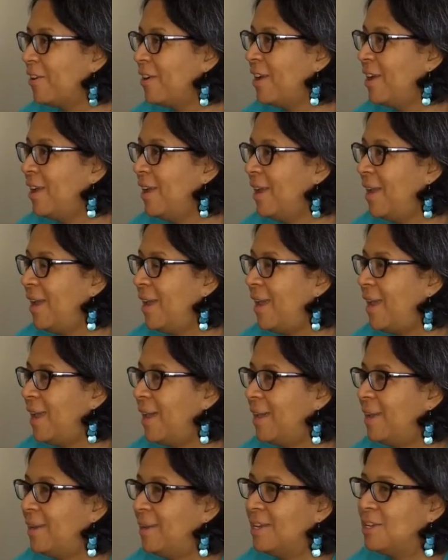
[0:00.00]
Mm -hmm.
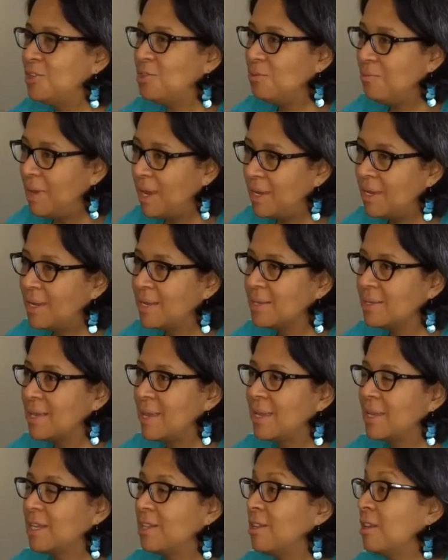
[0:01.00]
And as you may guess, I
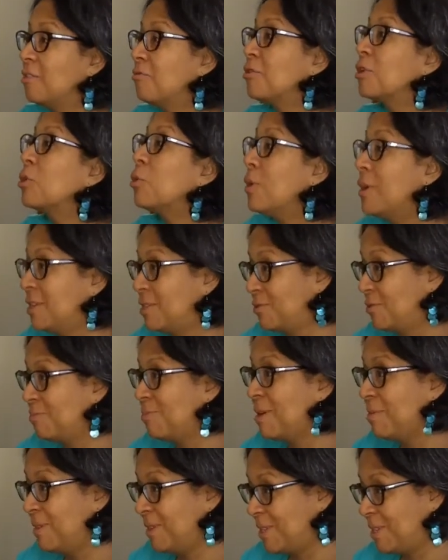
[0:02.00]
get a lot of requests for
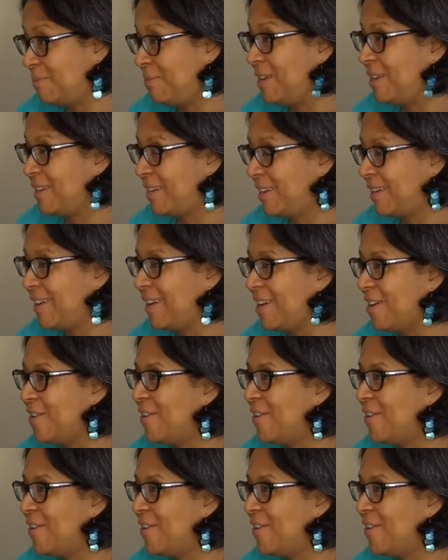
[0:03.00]
public speaking now.